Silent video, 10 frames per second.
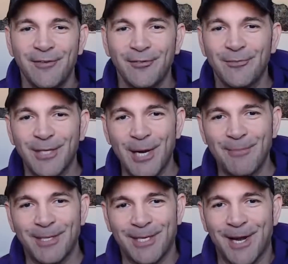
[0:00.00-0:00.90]
from
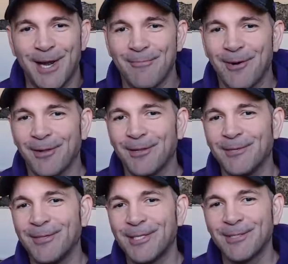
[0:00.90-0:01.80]
time to time are a
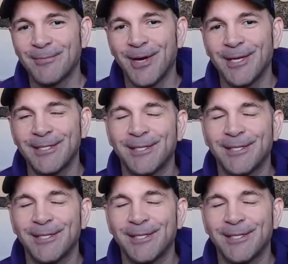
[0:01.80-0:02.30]
little bit surprised